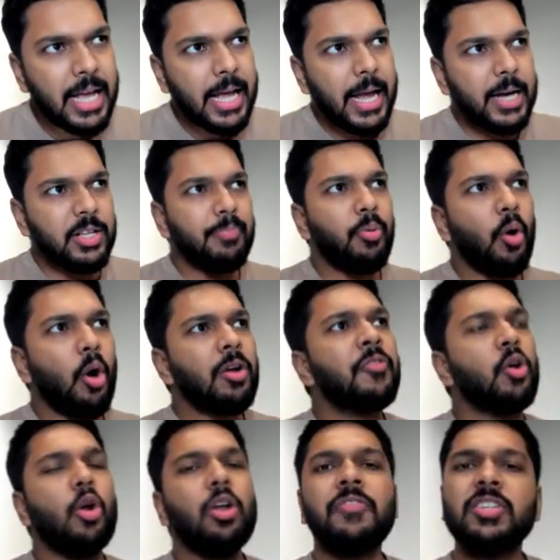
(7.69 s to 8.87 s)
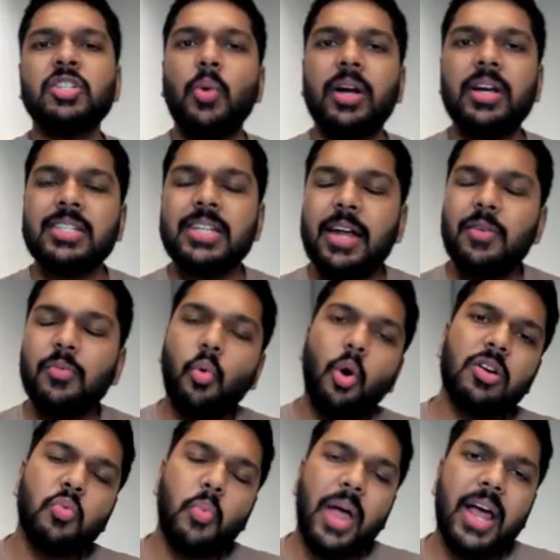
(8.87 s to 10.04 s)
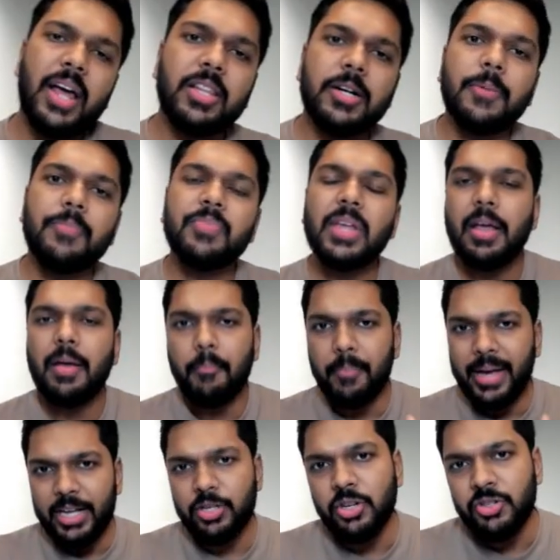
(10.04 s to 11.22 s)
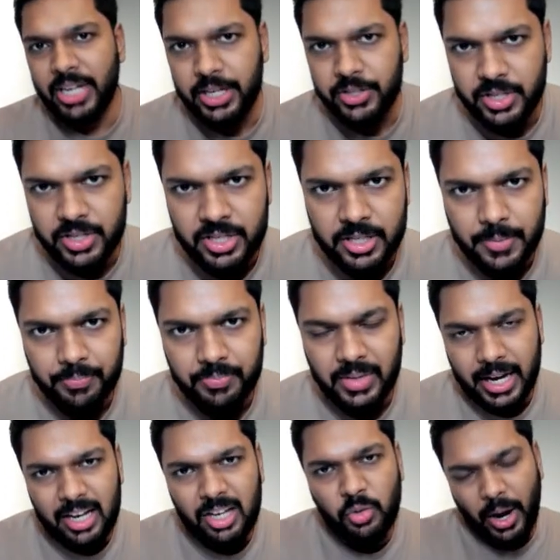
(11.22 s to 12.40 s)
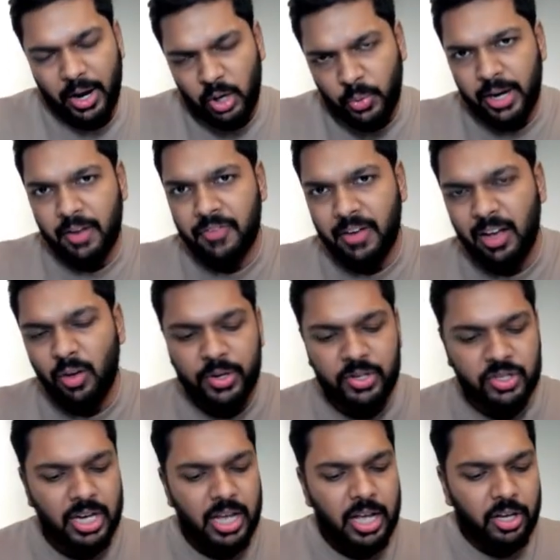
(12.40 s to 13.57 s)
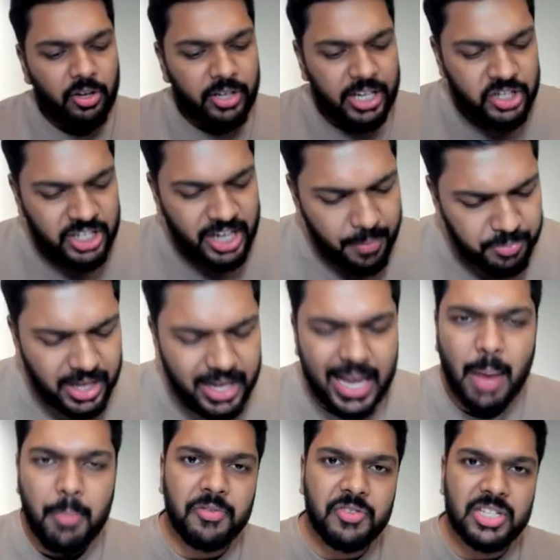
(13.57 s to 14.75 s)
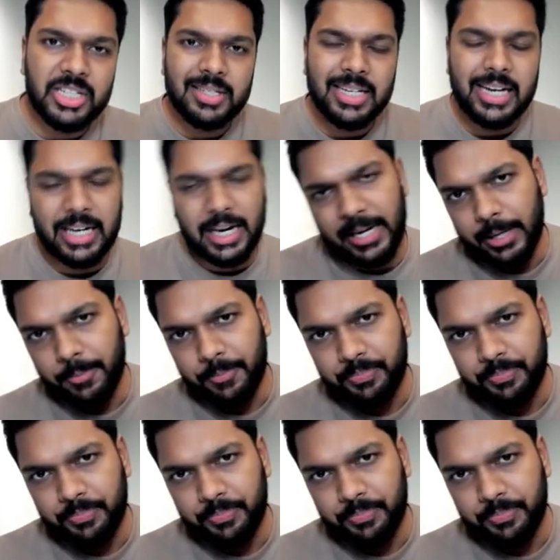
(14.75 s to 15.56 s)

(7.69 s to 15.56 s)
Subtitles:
it is important for all of us to understand what were the major changes in 2025 which reshaped the game of GST in India.